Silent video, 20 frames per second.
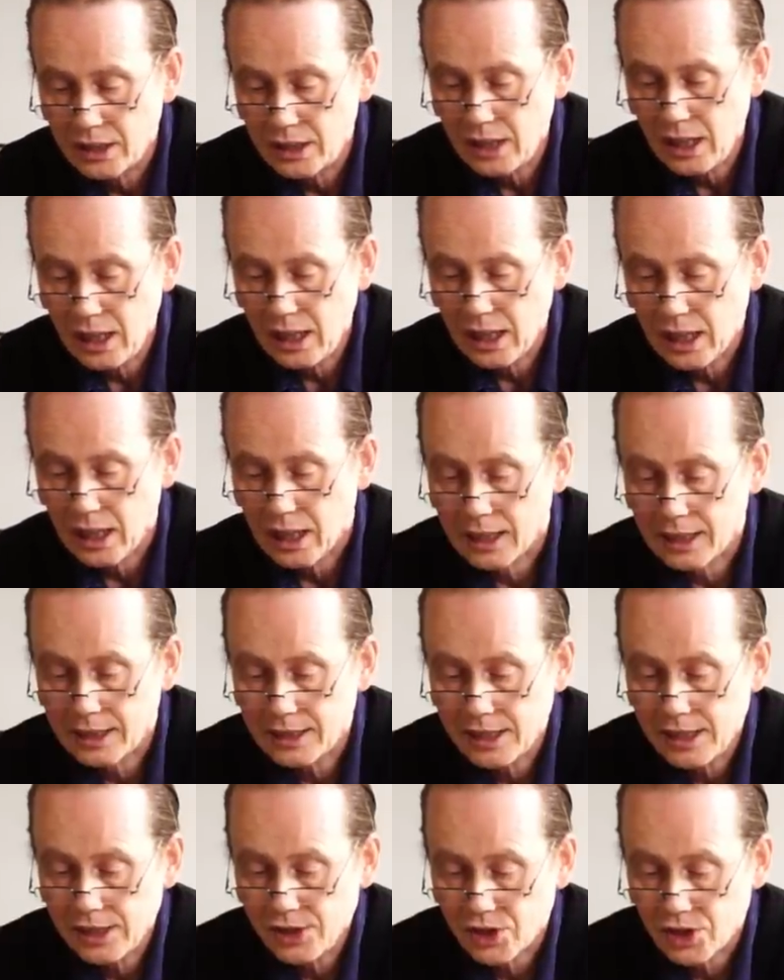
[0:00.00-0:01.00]
Yeah,
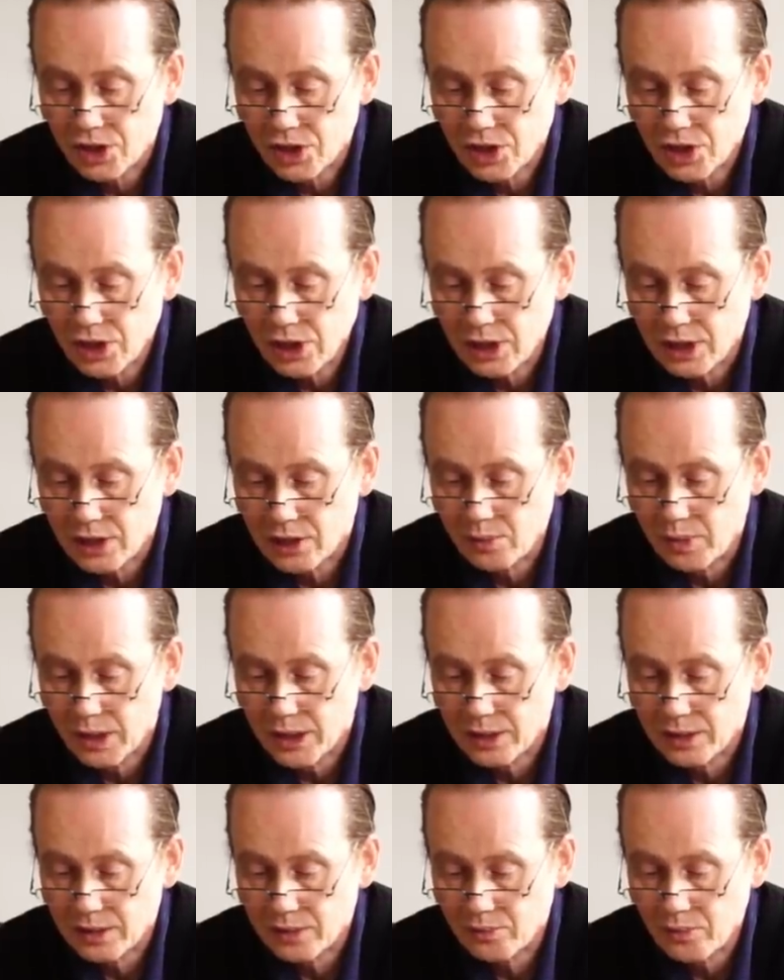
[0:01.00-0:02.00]
it is just a little
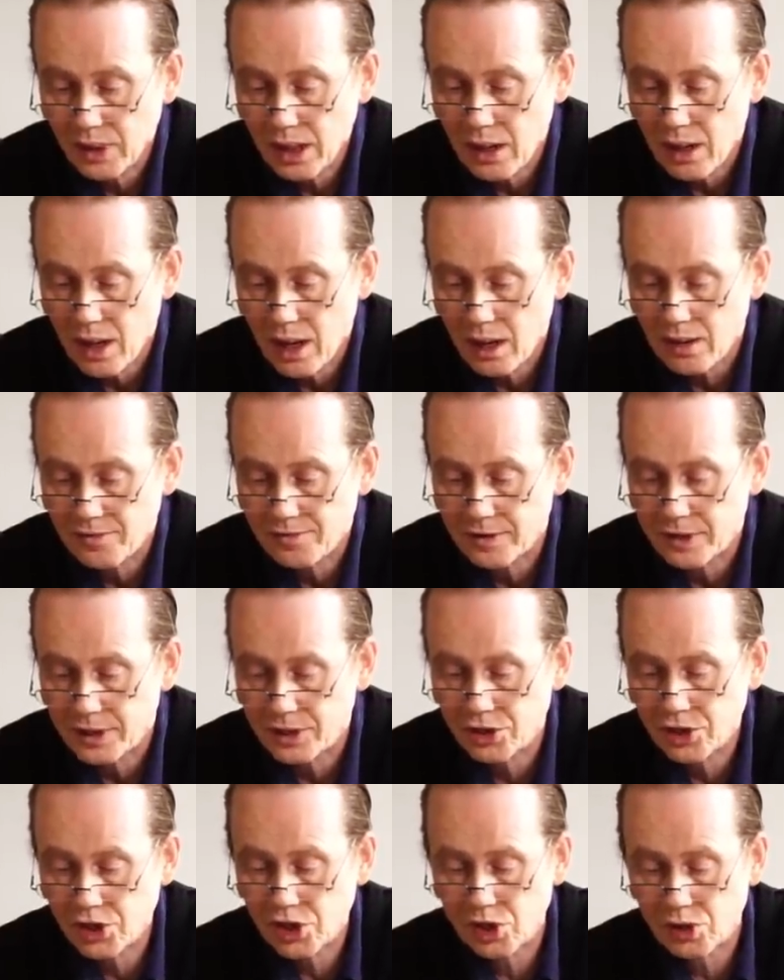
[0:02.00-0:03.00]
bit, about half an
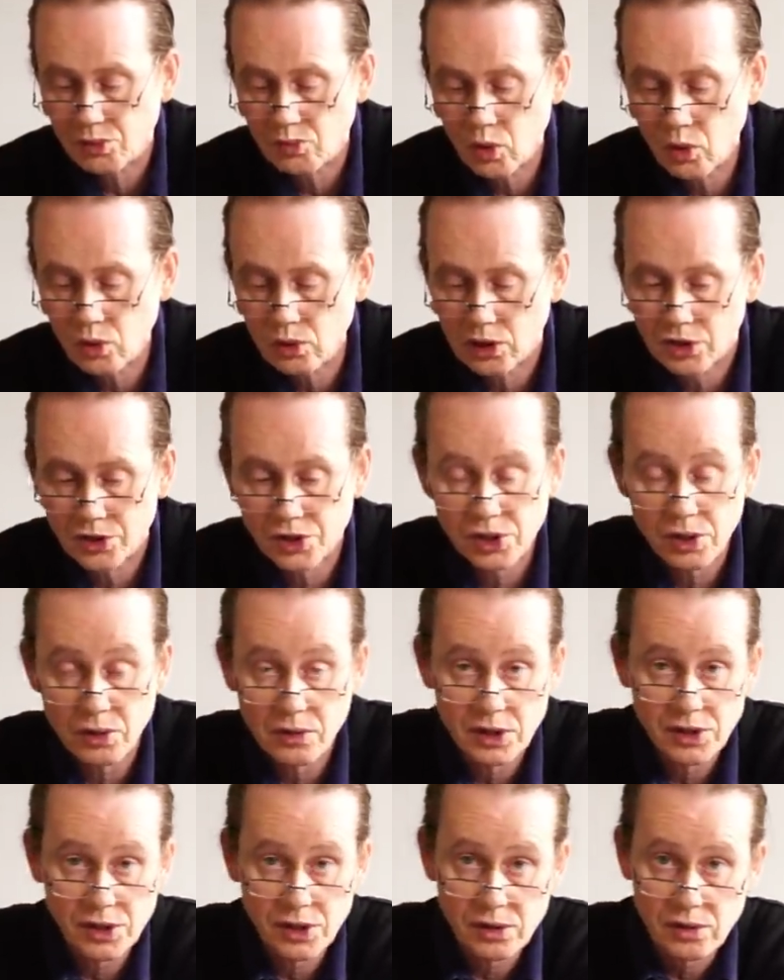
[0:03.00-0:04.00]
inch smaller, so
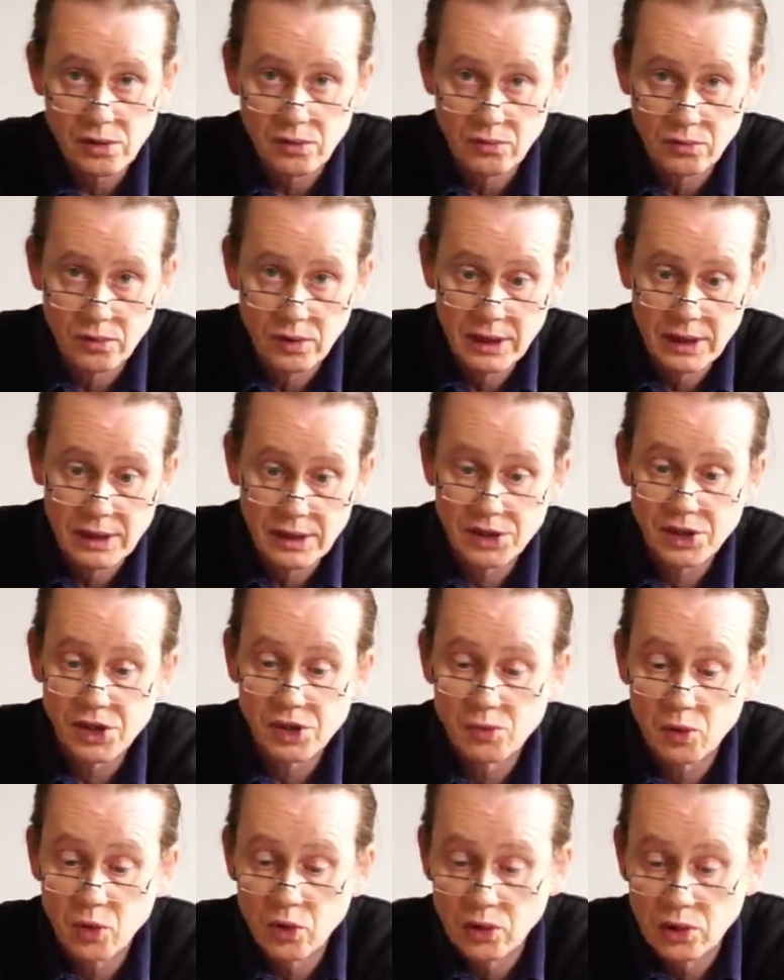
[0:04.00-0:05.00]
this is a really
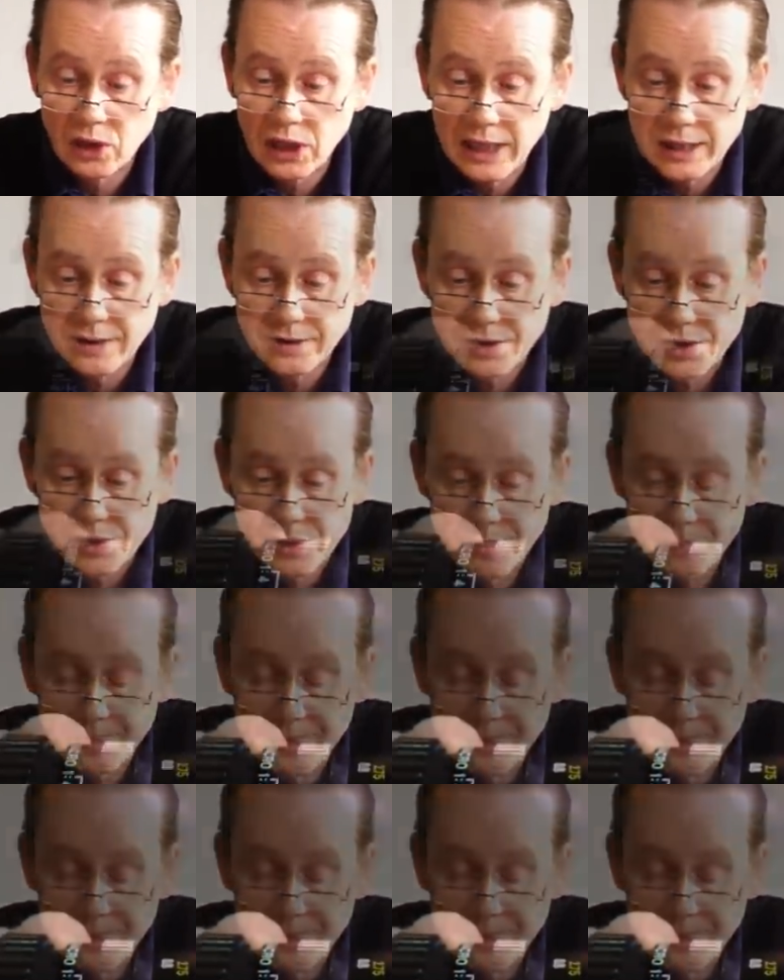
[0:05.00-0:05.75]
small lens.